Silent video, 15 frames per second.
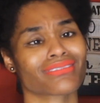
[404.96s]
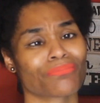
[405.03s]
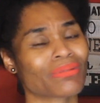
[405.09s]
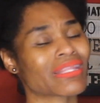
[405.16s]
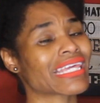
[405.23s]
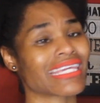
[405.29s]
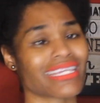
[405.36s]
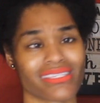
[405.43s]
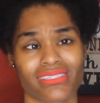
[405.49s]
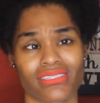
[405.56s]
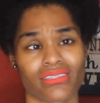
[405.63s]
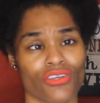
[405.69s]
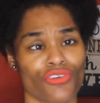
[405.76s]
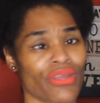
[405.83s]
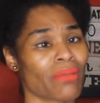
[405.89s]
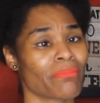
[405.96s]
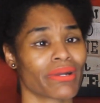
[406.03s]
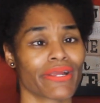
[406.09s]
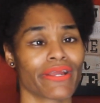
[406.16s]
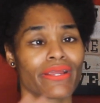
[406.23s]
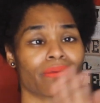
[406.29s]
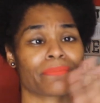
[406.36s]
please,
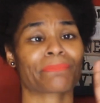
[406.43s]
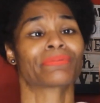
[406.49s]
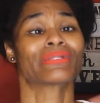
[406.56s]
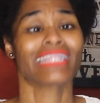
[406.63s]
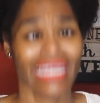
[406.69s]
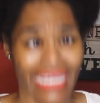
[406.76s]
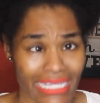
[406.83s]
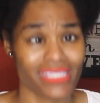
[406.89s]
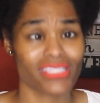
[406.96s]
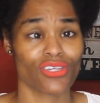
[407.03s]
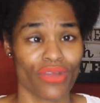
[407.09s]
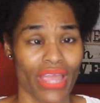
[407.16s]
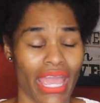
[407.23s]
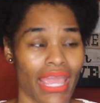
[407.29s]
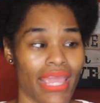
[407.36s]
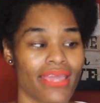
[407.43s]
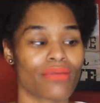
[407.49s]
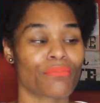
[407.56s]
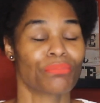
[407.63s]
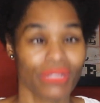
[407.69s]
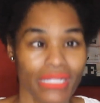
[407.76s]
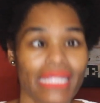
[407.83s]
Greenberg, please,
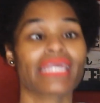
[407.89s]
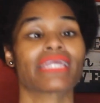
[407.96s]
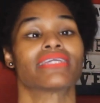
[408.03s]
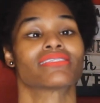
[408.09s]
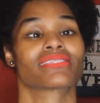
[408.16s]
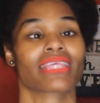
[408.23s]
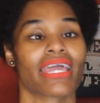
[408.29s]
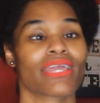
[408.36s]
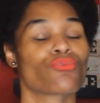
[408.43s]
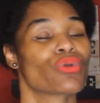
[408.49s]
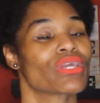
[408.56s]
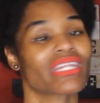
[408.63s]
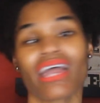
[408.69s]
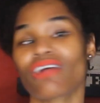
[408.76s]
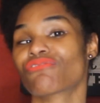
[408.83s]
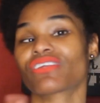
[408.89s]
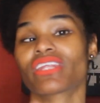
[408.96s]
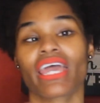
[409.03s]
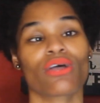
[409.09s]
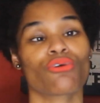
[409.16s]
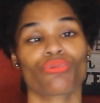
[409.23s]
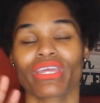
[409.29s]
okay, please. Like, we not
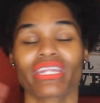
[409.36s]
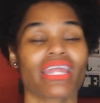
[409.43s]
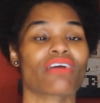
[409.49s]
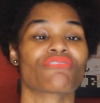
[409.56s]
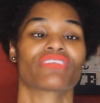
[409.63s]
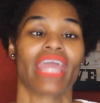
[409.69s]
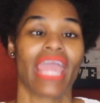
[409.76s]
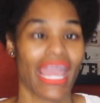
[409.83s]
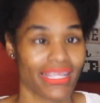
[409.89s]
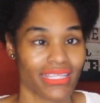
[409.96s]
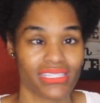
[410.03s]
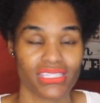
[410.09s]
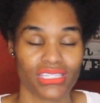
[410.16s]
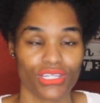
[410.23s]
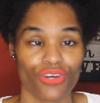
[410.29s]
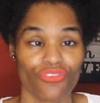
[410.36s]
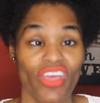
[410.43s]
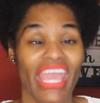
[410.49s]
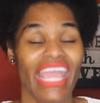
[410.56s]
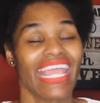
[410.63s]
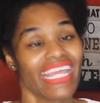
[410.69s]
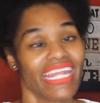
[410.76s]
finna, we not finna act as if
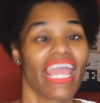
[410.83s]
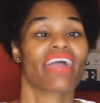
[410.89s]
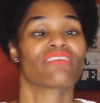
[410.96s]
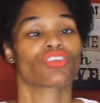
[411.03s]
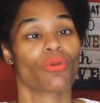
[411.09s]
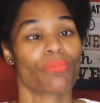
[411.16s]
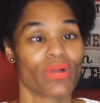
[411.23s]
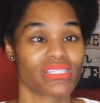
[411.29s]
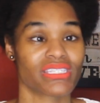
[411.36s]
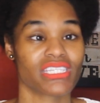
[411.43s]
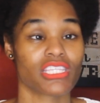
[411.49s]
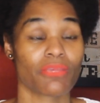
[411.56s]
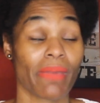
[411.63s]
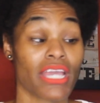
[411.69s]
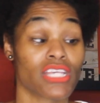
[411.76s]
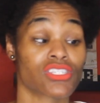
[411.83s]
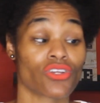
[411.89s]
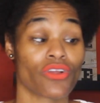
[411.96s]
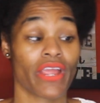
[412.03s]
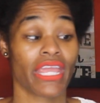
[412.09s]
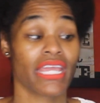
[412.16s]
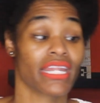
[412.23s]
he didn't have no participation
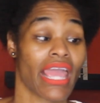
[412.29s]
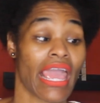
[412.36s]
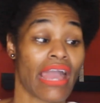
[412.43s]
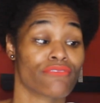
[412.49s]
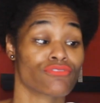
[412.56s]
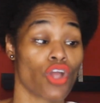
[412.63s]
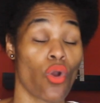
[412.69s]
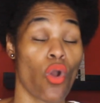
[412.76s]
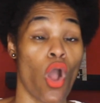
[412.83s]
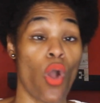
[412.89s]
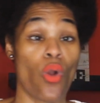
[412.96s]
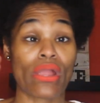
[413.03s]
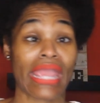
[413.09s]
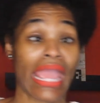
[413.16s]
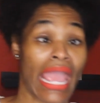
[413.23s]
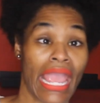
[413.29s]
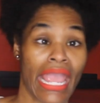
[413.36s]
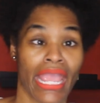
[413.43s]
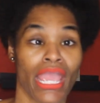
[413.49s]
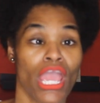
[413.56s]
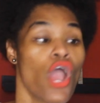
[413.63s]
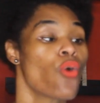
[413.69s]
or he didn't have no
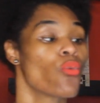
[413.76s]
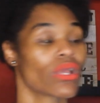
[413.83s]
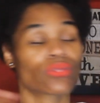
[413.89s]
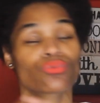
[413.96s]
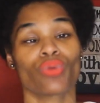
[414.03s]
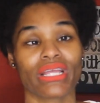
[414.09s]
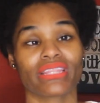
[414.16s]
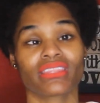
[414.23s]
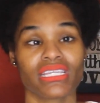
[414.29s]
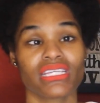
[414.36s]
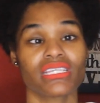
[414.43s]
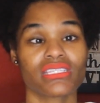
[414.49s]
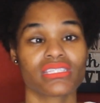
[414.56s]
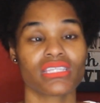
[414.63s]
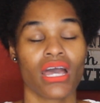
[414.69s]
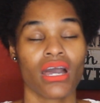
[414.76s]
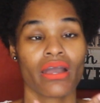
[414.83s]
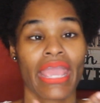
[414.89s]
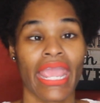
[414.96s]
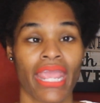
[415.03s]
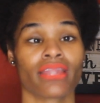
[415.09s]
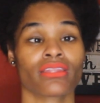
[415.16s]
okay with what these uh,
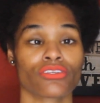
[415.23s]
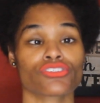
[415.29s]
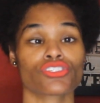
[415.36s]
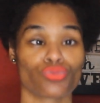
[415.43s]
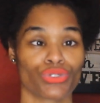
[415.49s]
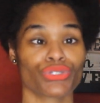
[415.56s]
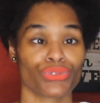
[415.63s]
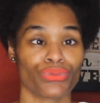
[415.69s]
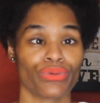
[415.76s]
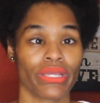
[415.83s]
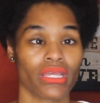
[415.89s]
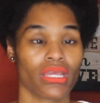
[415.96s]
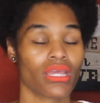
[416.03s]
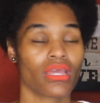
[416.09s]
handlers were doing.